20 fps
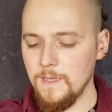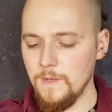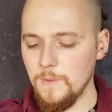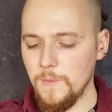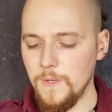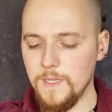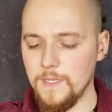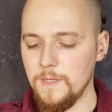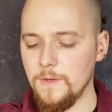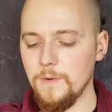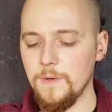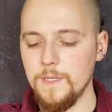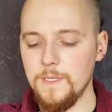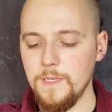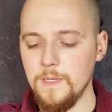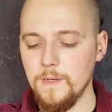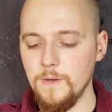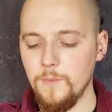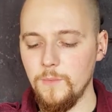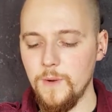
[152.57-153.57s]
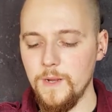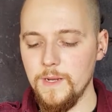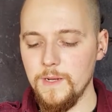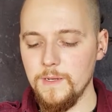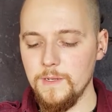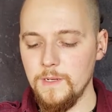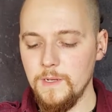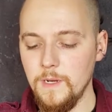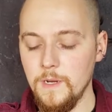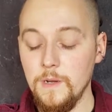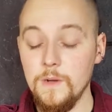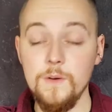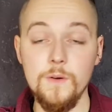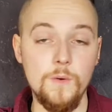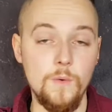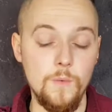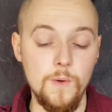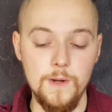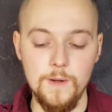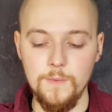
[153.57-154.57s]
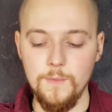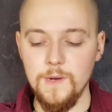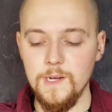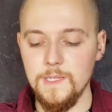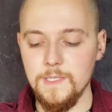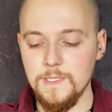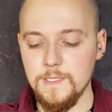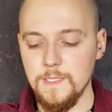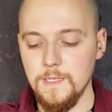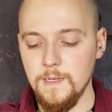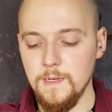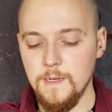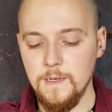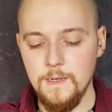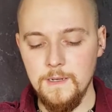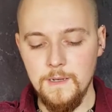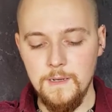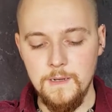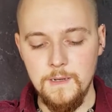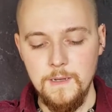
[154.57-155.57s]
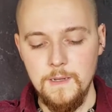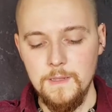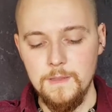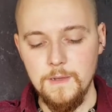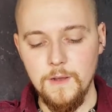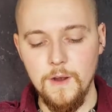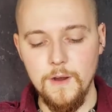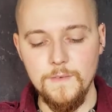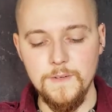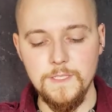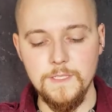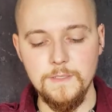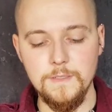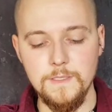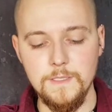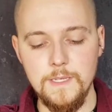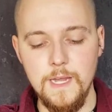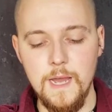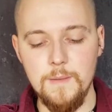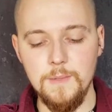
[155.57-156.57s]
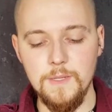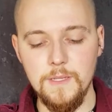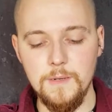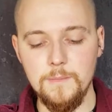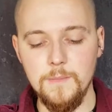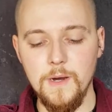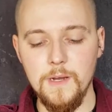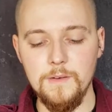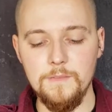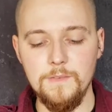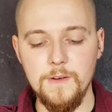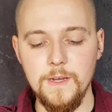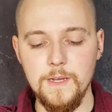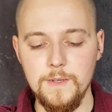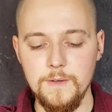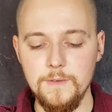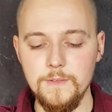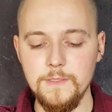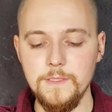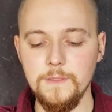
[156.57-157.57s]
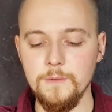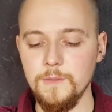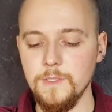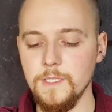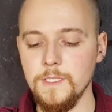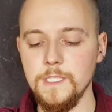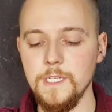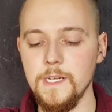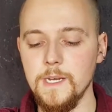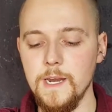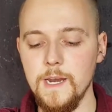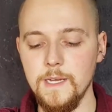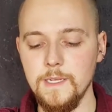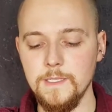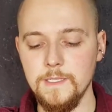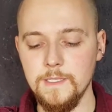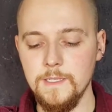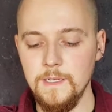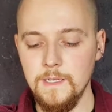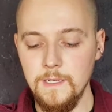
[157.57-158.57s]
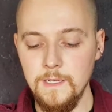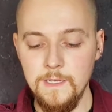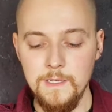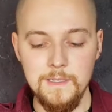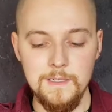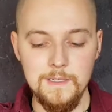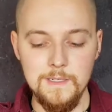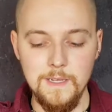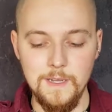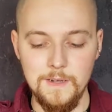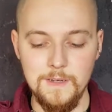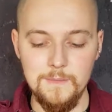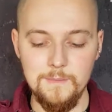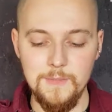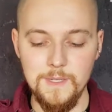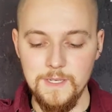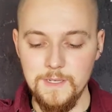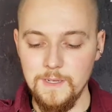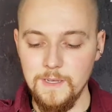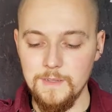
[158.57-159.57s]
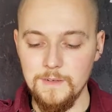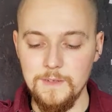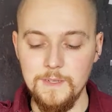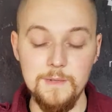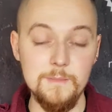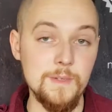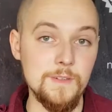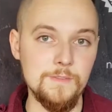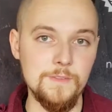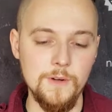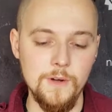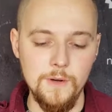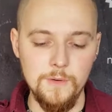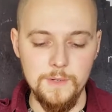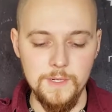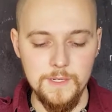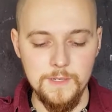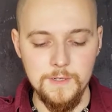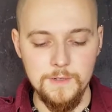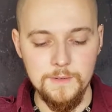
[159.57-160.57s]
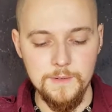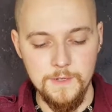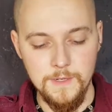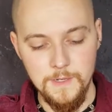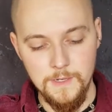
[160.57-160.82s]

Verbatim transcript: We had no idea where or what it was. The Harvesters dabbled in modifying all sorts of genetics. It could be another human for all we knew.